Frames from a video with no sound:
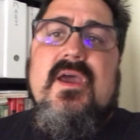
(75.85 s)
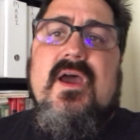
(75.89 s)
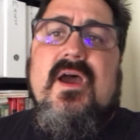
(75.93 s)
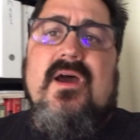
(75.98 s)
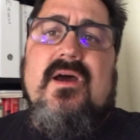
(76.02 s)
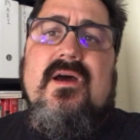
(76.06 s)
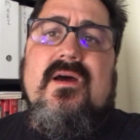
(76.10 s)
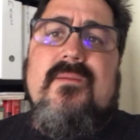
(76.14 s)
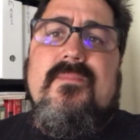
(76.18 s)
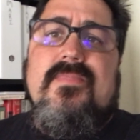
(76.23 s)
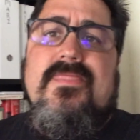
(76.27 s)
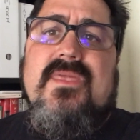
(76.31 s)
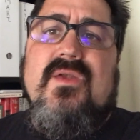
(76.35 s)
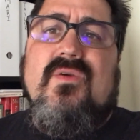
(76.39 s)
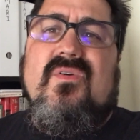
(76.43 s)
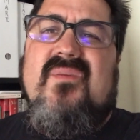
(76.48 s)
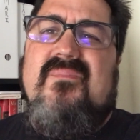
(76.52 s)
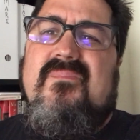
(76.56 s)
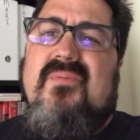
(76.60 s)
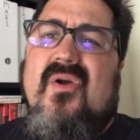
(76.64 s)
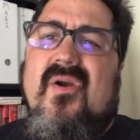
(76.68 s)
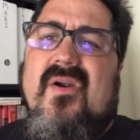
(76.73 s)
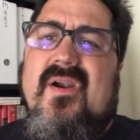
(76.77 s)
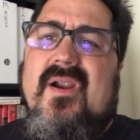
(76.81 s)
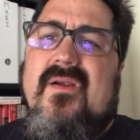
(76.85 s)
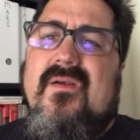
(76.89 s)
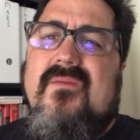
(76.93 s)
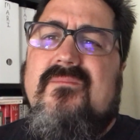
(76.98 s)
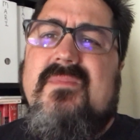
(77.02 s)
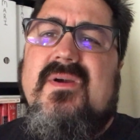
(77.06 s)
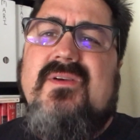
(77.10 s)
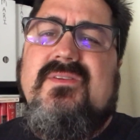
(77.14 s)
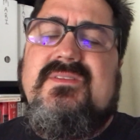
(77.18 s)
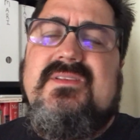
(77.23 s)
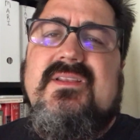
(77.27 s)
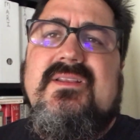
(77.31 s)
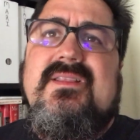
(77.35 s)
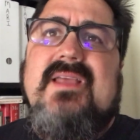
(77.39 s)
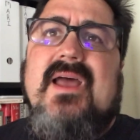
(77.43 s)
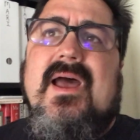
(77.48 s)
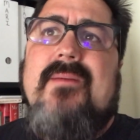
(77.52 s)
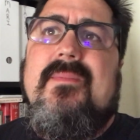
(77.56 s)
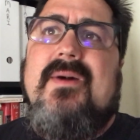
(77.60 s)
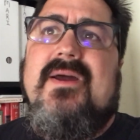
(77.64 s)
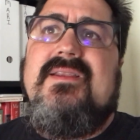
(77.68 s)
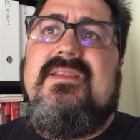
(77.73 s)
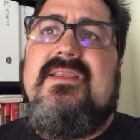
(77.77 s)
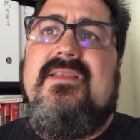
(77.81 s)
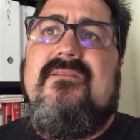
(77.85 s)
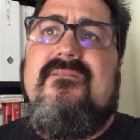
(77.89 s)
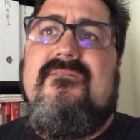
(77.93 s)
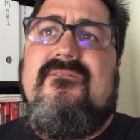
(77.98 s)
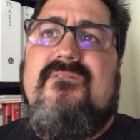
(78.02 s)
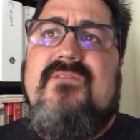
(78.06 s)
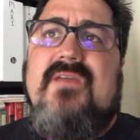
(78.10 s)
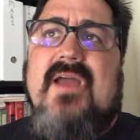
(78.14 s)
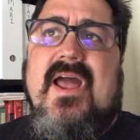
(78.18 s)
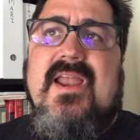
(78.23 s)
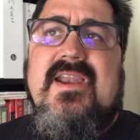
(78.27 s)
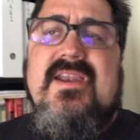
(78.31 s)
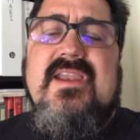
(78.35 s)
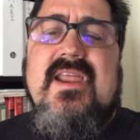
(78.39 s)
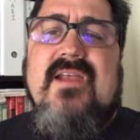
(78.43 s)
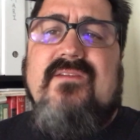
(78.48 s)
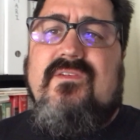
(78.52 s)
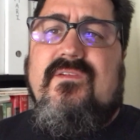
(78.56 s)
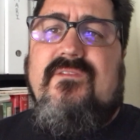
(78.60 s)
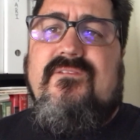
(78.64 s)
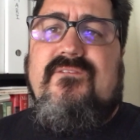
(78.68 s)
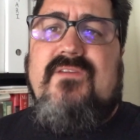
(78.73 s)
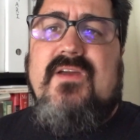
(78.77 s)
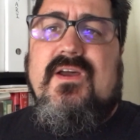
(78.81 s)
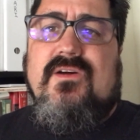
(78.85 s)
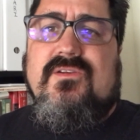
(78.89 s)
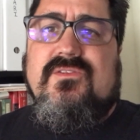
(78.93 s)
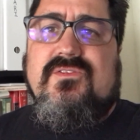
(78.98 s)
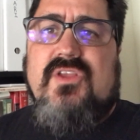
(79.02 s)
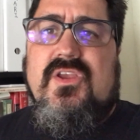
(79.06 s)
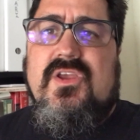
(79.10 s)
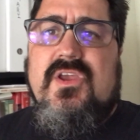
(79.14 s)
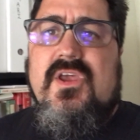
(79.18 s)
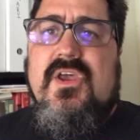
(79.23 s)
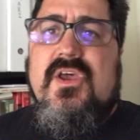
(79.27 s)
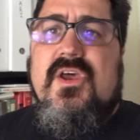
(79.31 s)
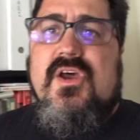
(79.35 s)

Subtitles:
There were most of the time I never felt